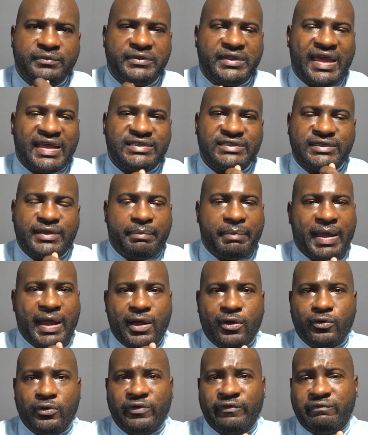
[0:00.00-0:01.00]
That's the
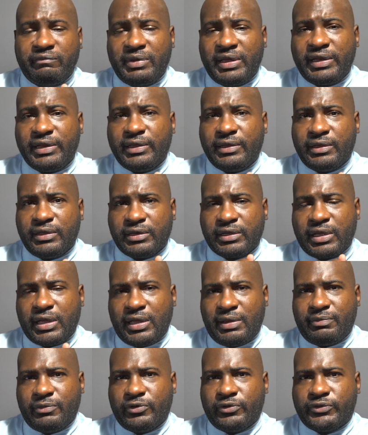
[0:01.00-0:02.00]
power of money in
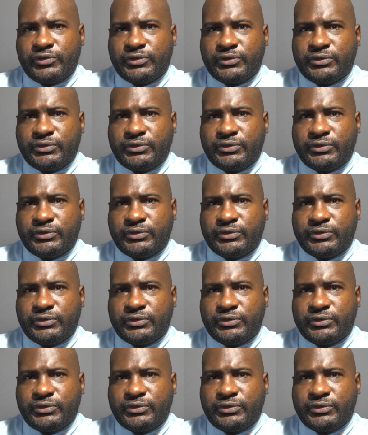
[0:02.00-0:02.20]
commerce.